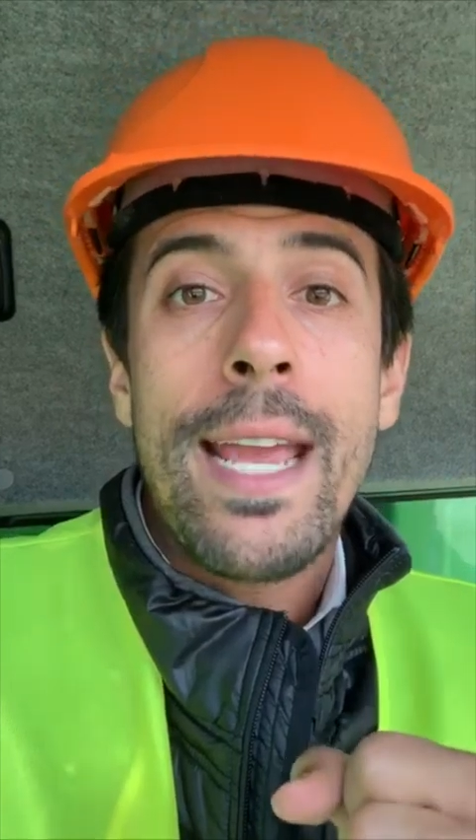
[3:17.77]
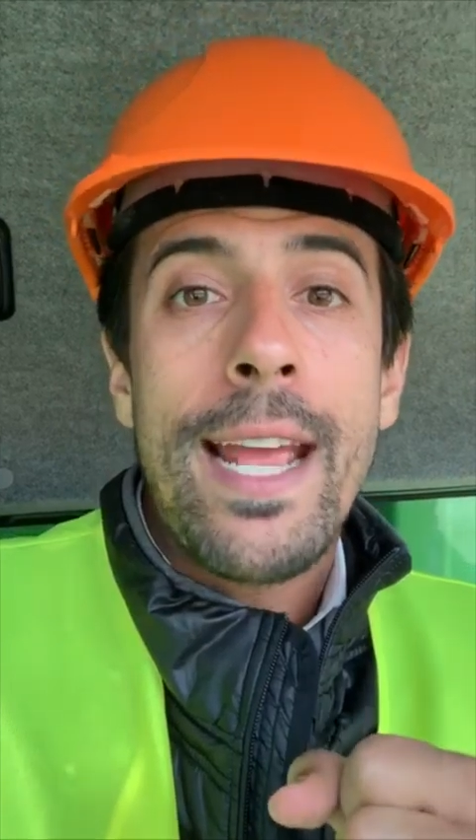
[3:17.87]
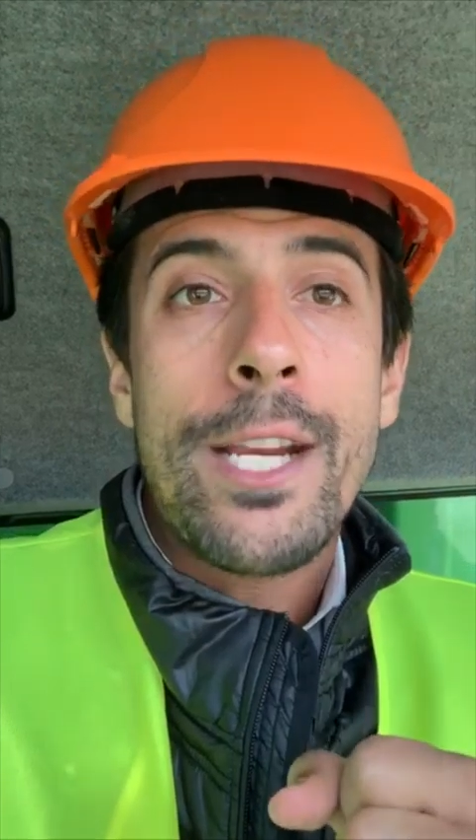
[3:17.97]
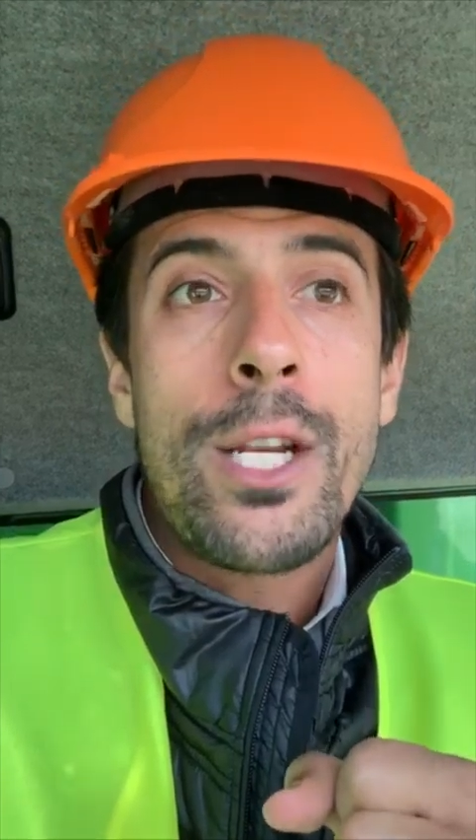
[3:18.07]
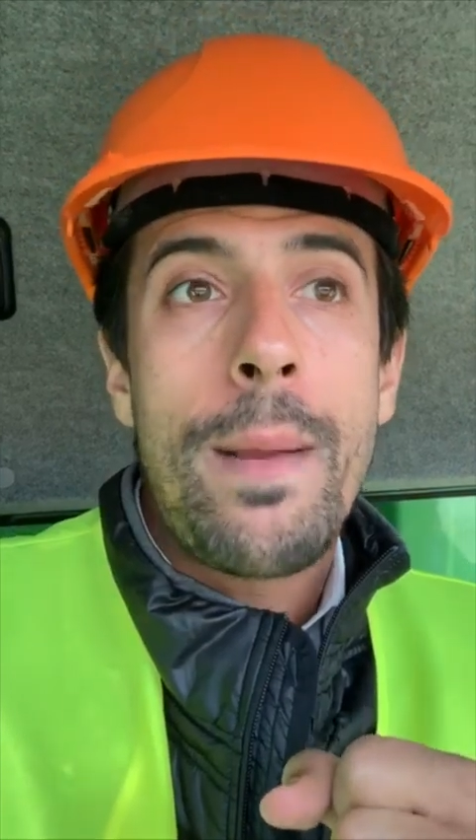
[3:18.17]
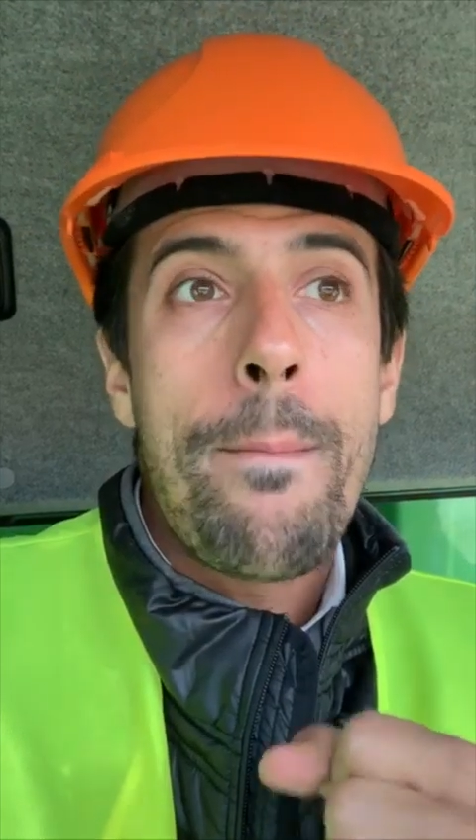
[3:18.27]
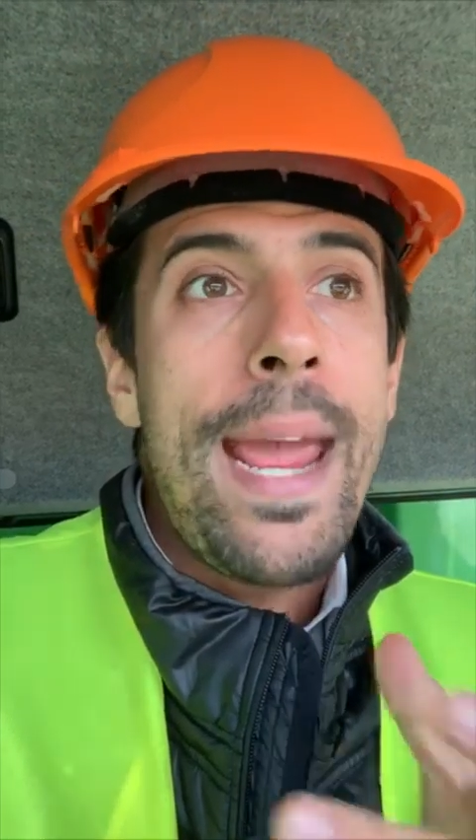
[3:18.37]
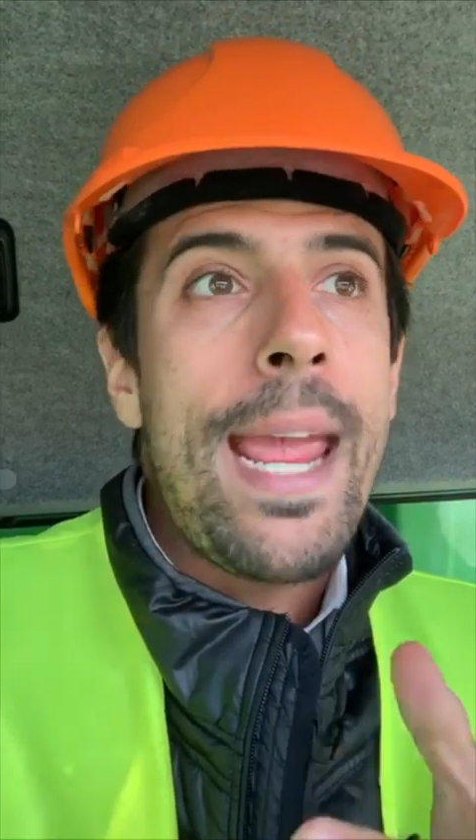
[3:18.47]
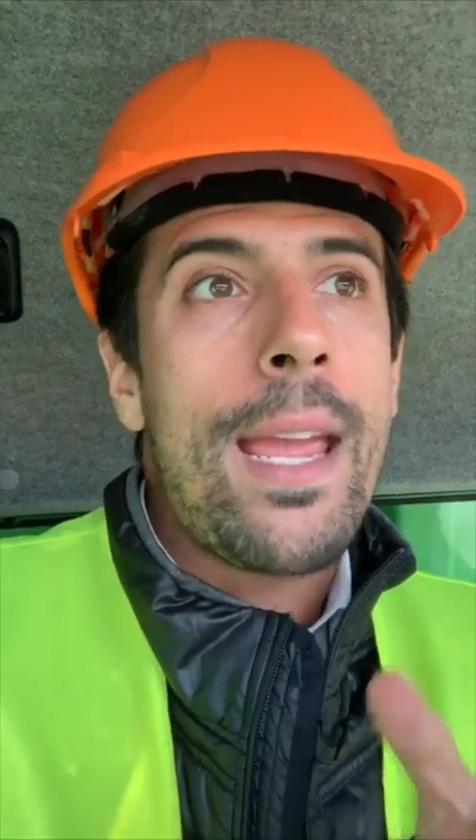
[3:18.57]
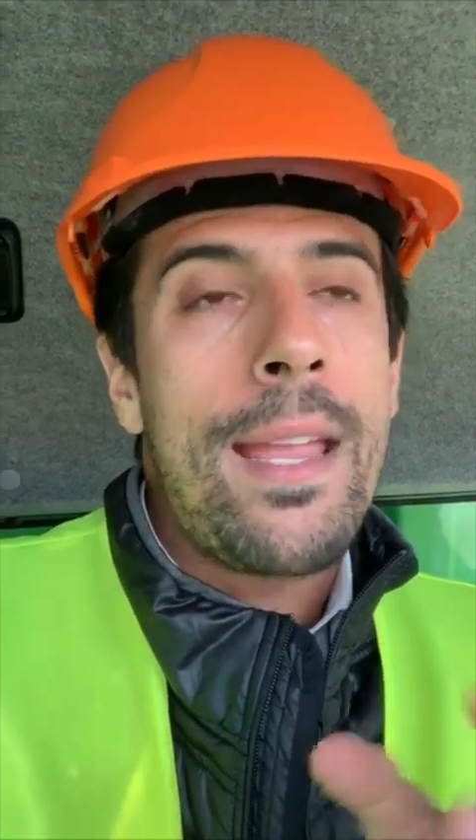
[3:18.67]
can actually
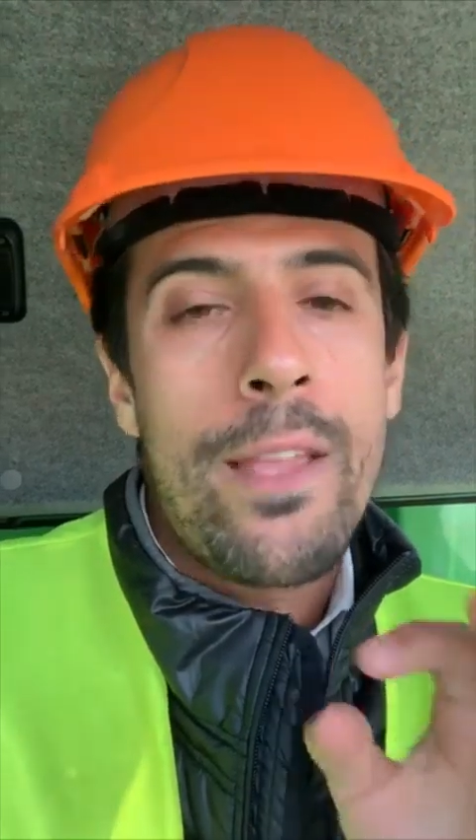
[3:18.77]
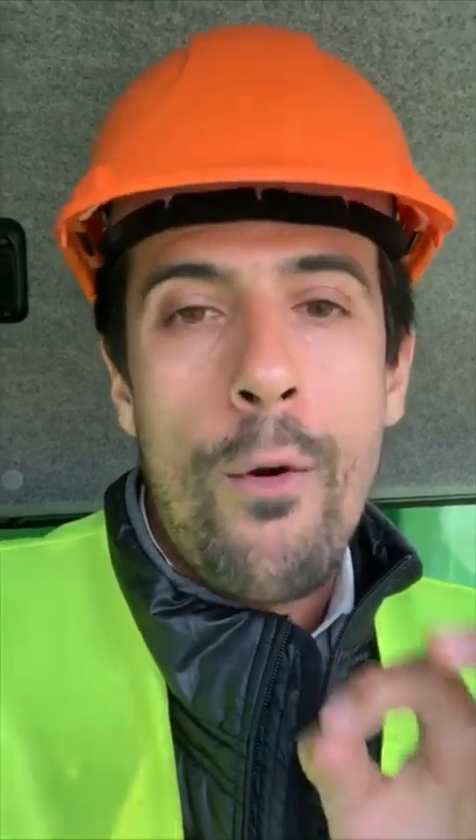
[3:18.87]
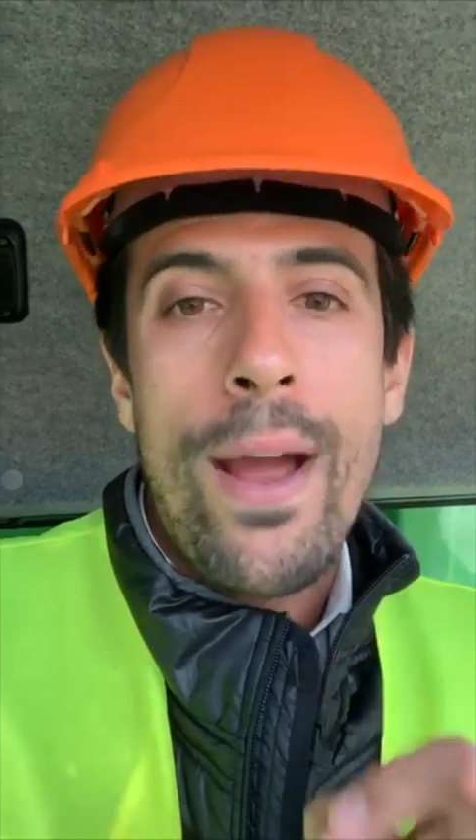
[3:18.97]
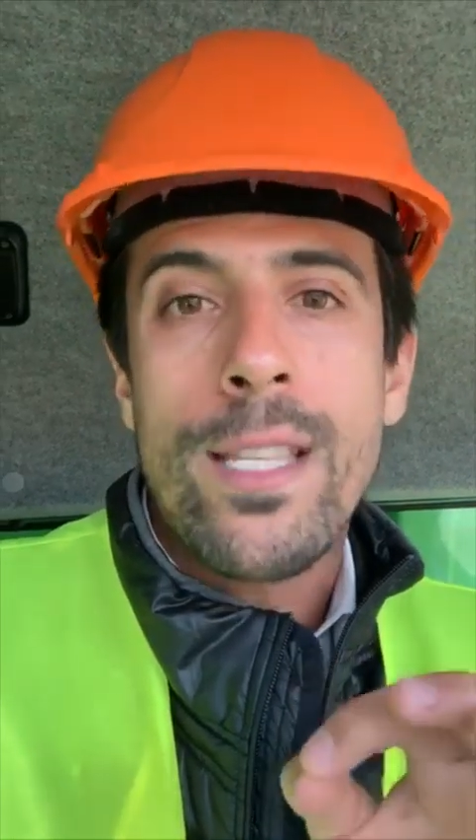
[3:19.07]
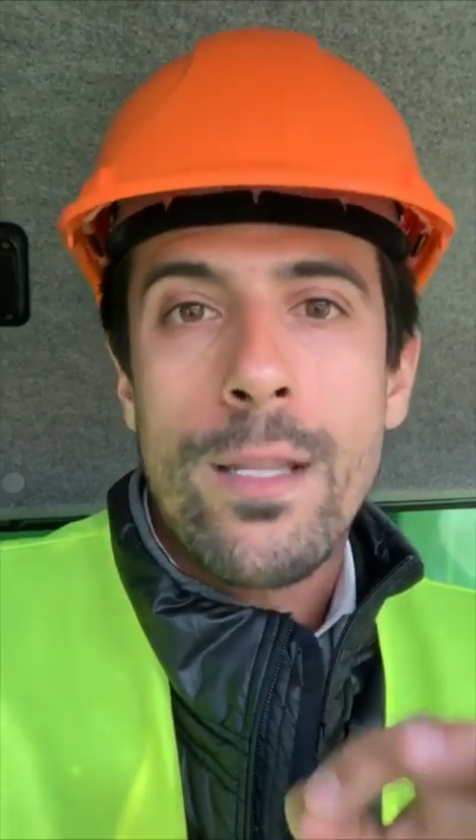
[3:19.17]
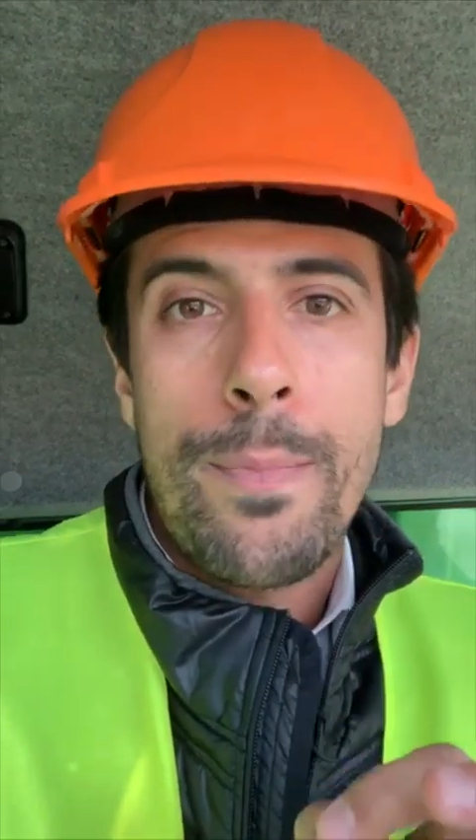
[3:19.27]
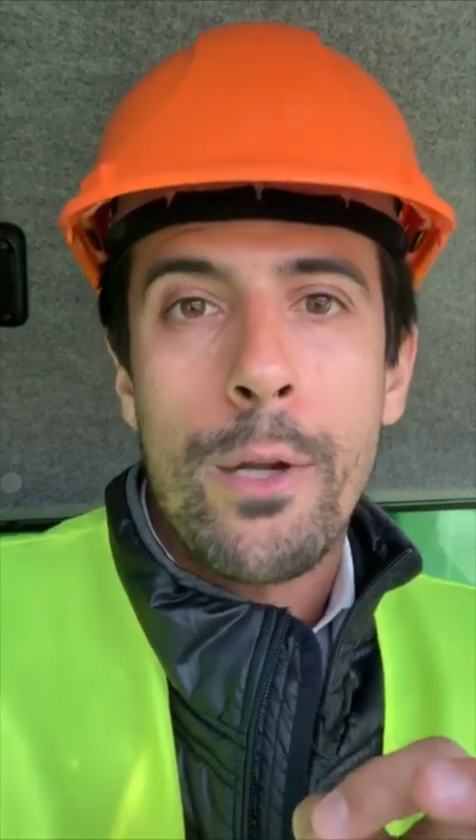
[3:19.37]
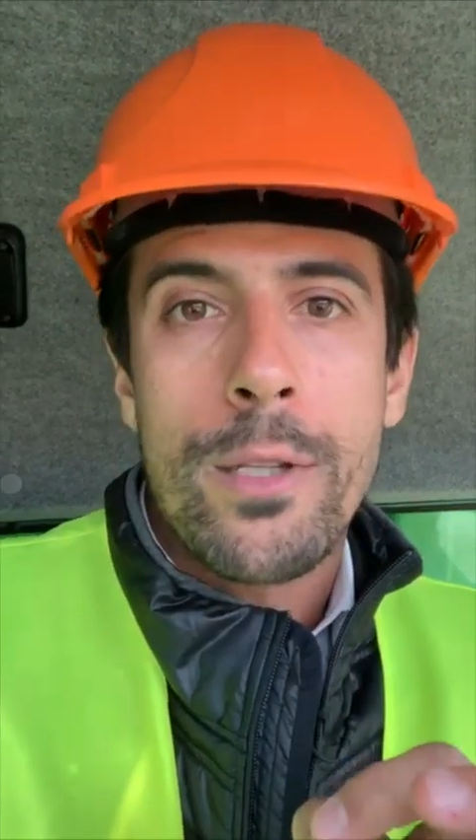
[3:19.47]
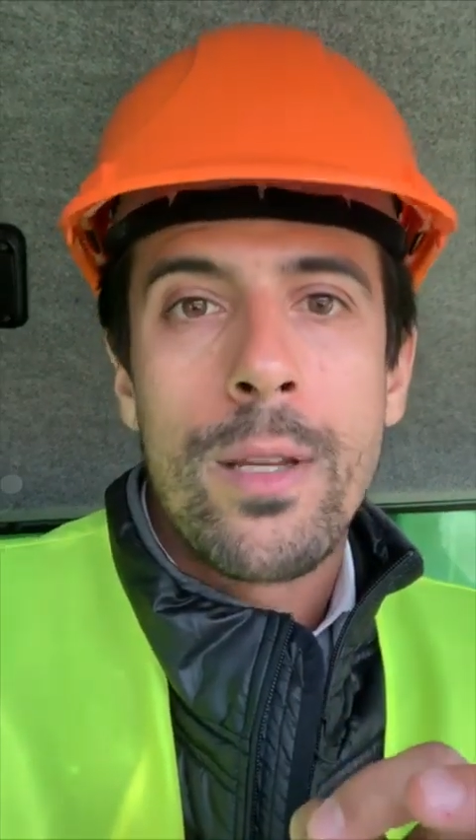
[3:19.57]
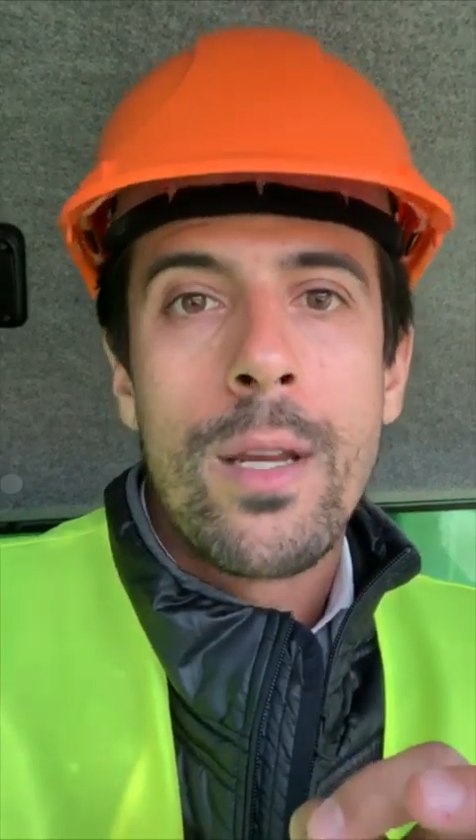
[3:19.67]
make in the right
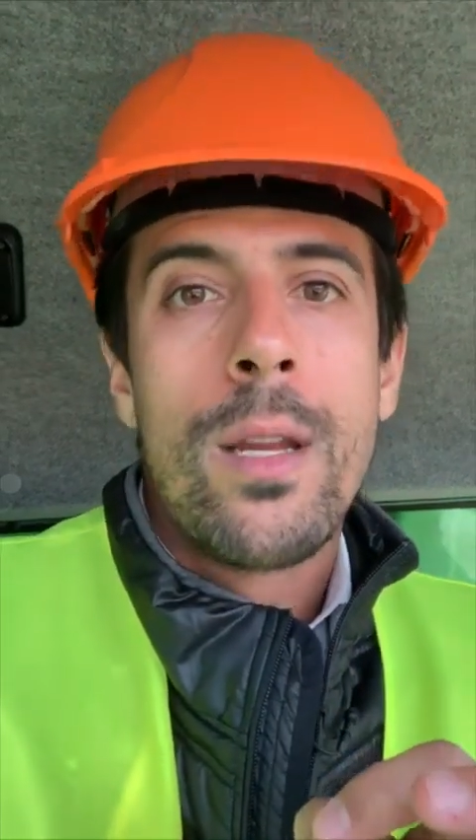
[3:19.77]
spot.